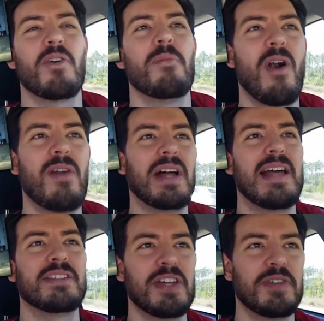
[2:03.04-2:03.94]
So Marvel
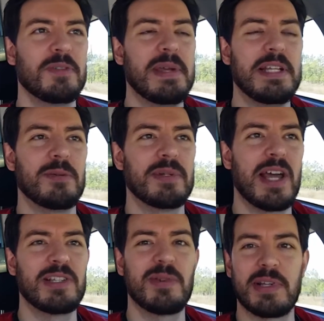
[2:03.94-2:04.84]
has another speedster
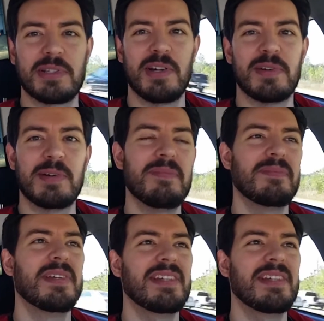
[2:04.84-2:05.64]
besides Quicksilver.